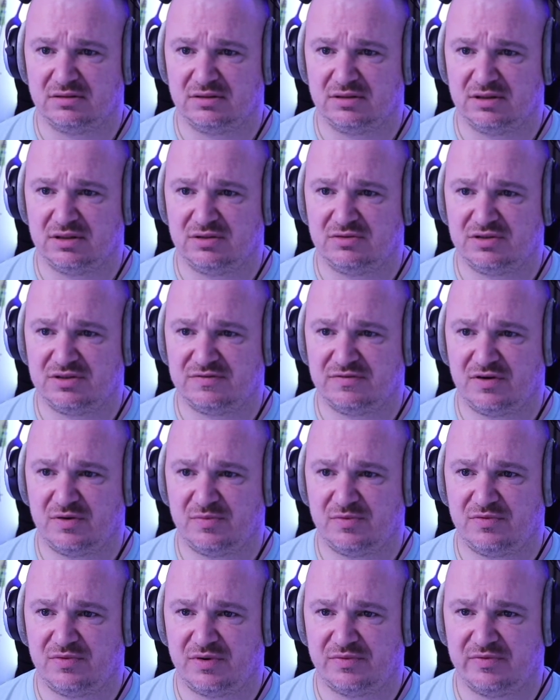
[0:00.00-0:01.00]
Interest firm
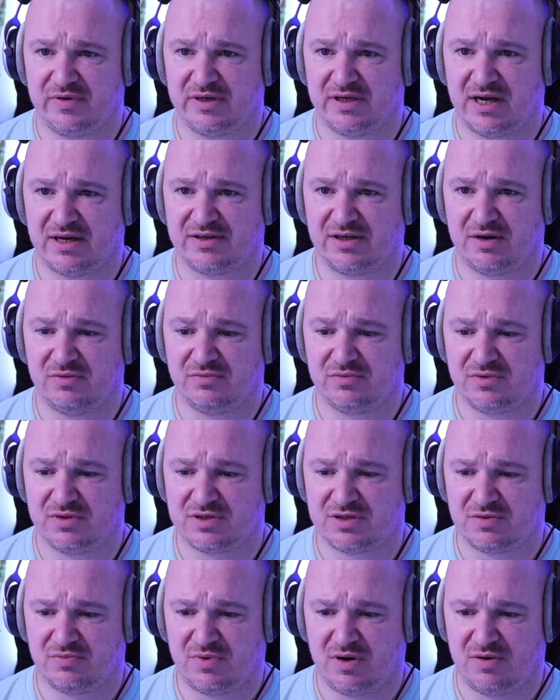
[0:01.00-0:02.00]
with Rodri. I don't.
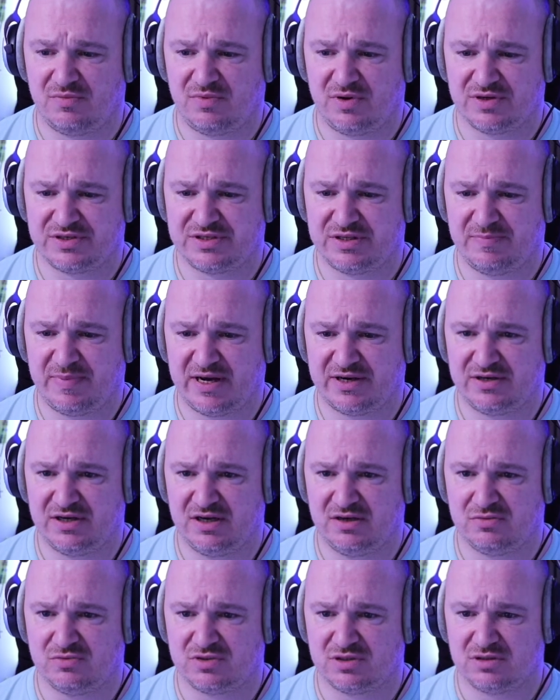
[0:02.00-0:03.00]
So what's the bad
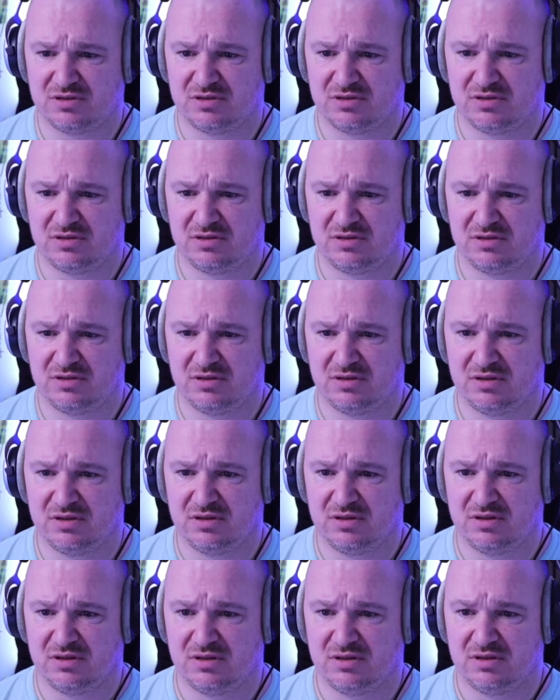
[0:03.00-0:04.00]
news?
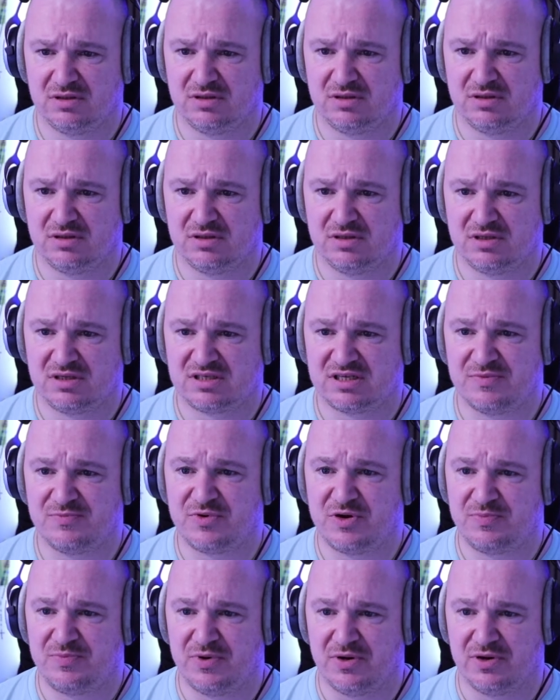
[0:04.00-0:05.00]

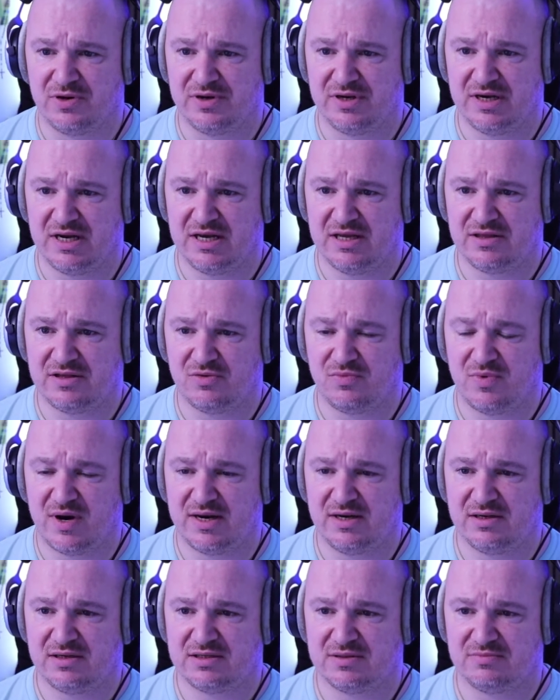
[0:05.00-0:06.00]
Simply put, neither
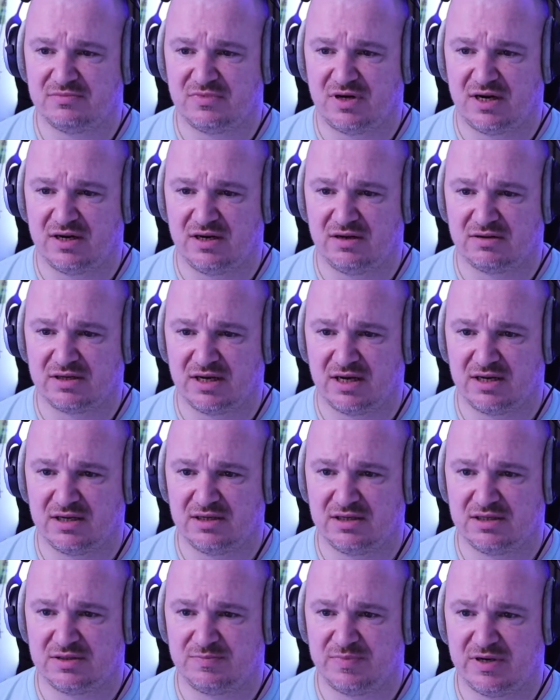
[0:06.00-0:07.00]
went. Right, okay.
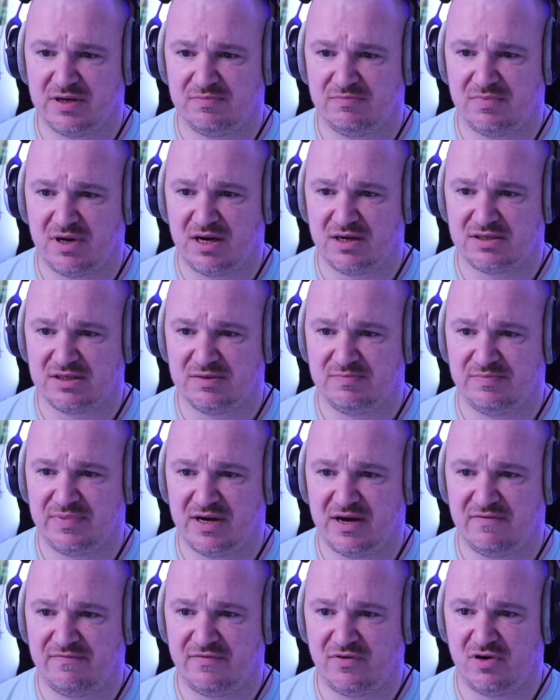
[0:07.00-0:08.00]
It's been marginally
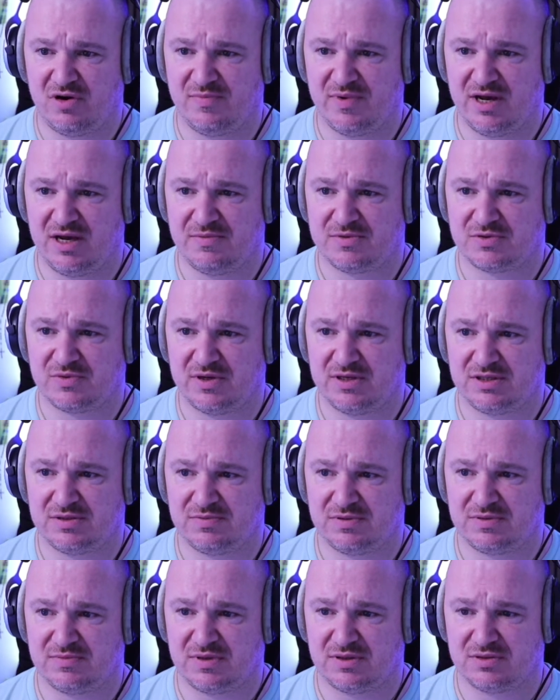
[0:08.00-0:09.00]
better for him at Ipswich.
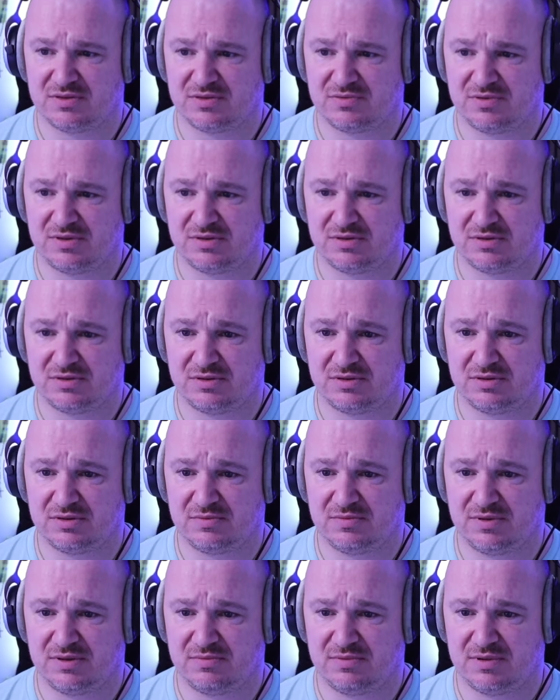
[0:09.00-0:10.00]
He
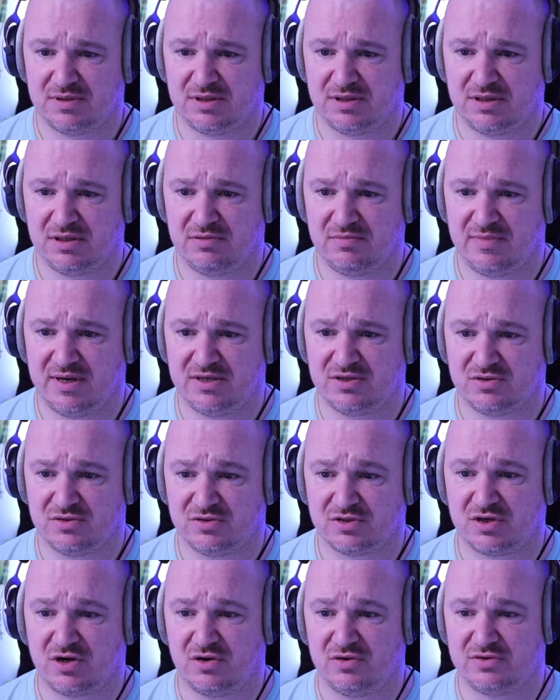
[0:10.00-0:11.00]
remains
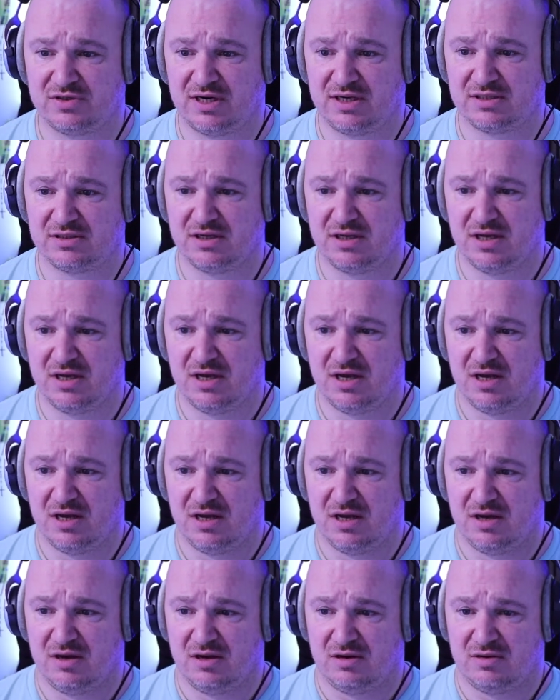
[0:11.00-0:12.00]
under contract.
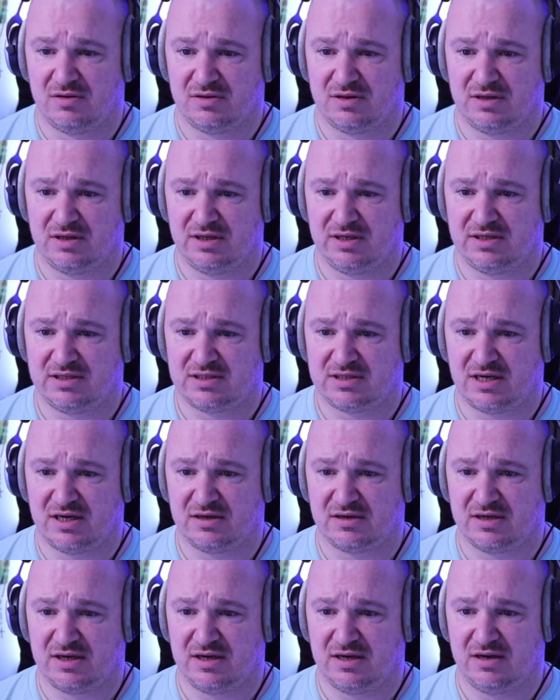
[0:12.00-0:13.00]
Leeds
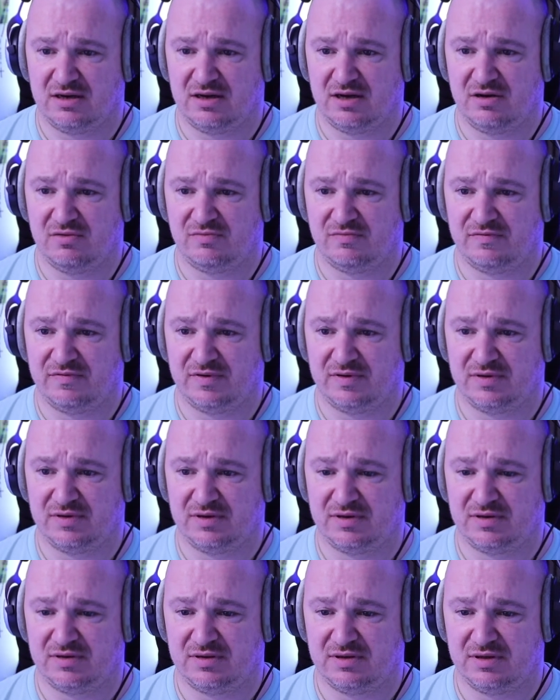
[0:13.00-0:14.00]
target alone for no